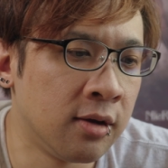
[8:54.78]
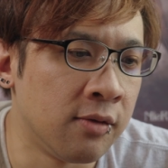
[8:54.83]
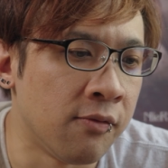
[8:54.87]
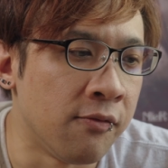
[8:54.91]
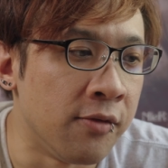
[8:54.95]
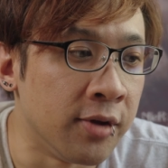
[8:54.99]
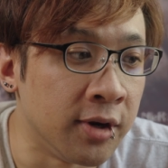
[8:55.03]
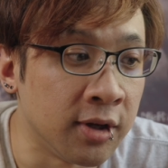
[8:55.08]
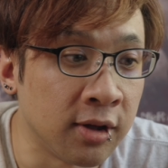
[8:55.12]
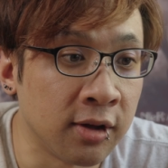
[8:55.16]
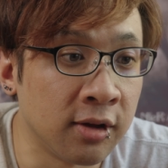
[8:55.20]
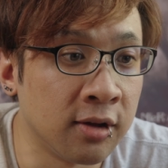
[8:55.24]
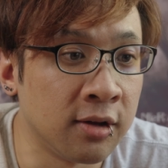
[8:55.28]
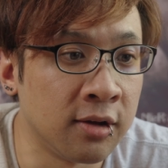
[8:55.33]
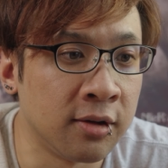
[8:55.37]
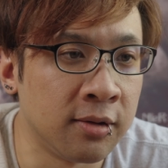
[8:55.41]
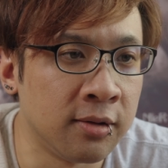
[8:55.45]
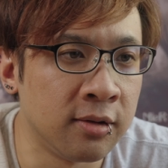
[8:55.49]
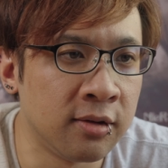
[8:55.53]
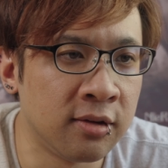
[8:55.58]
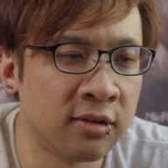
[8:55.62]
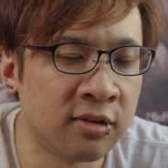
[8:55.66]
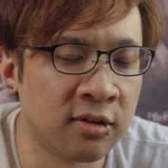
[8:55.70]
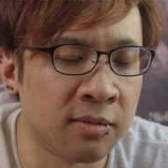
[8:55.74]

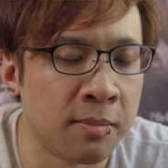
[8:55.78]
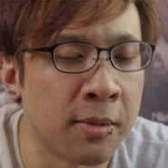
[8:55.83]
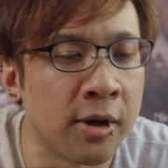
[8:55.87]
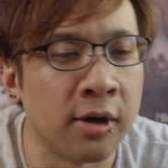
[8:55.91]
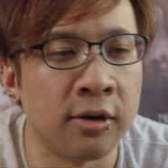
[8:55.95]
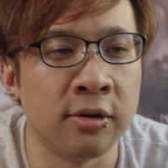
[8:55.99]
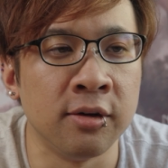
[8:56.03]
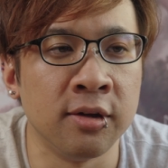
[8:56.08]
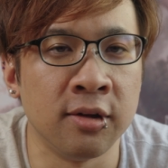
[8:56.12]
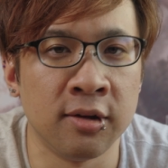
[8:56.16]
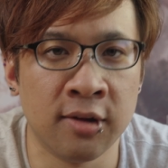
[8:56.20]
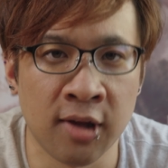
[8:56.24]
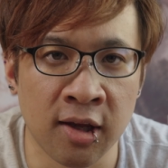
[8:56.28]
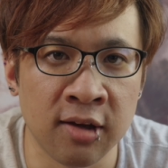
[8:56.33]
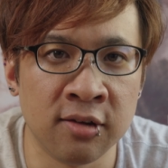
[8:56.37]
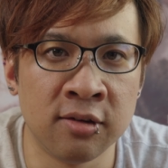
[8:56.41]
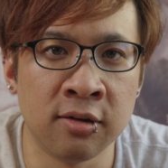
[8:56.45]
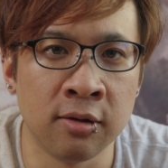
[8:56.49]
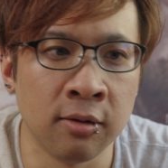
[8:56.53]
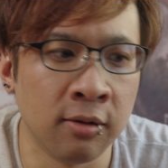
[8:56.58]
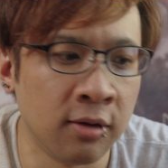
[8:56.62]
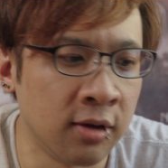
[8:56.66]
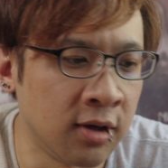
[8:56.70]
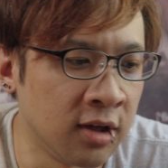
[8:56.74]
vanilla smell and
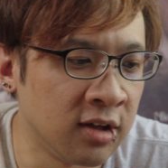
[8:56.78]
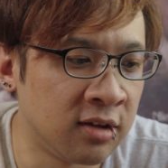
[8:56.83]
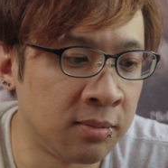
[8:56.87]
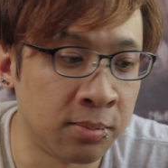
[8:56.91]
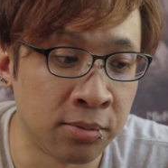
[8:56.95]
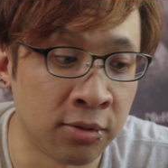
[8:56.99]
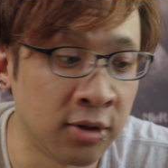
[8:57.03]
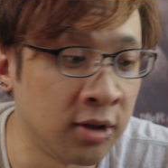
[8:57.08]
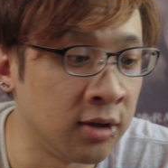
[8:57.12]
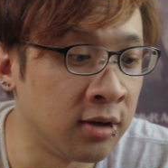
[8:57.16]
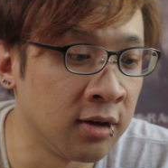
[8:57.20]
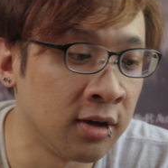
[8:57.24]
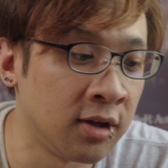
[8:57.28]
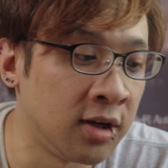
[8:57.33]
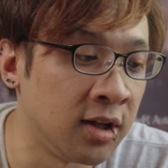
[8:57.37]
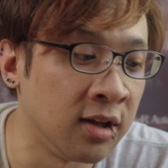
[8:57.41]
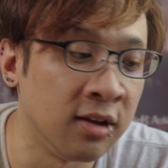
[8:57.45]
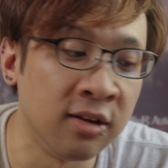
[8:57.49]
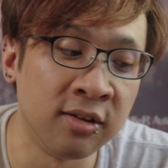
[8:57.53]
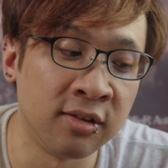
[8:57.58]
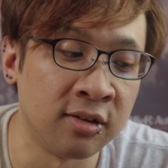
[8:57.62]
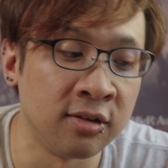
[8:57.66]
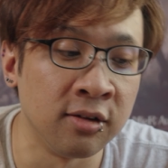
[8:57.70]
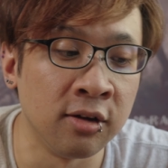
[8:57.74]
taste to it. It's pretty good. It
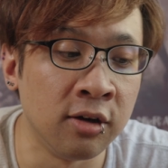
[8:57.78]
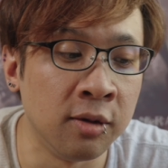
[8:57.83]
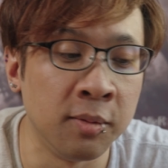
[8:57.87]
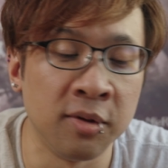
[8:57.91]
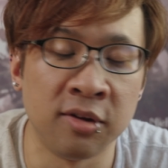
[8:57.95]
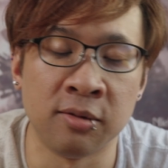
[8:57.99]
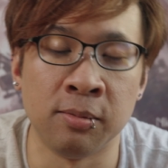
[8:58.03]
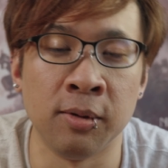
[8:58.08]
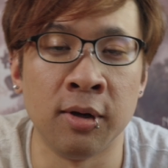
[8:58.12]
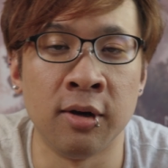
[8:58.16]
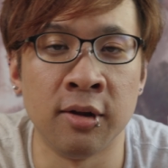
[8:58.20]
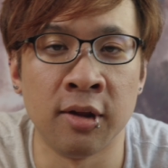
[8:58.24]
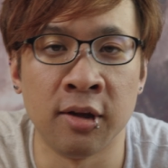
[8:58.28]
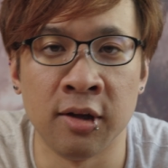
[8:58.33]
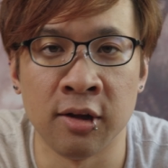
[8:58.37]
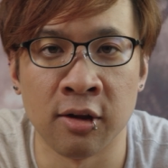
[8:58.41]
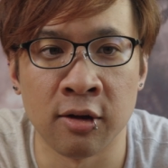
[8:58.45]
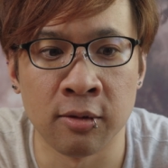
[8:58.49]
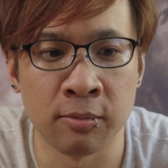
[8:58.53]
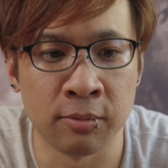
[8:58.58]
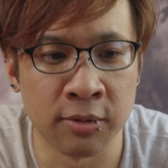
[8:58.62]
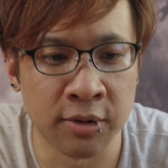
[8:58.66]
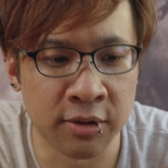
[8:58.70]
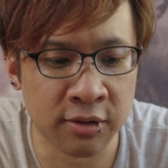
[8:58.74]
is a little bit sweeter than the
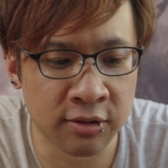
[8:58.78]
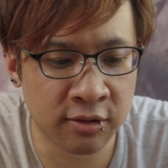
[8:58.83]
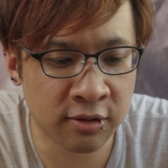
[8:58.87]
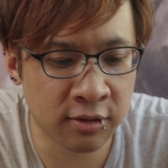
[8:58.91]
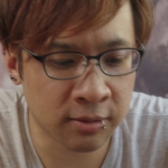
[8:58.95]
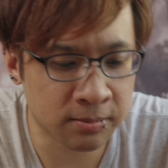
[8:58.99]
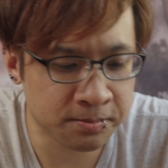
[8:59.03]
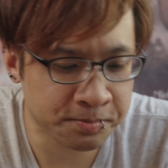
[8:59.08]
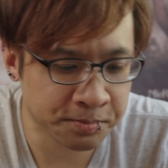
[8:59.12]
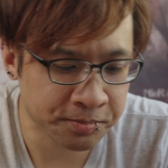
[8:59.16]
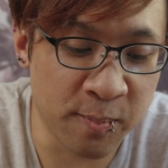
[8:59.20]
other ones.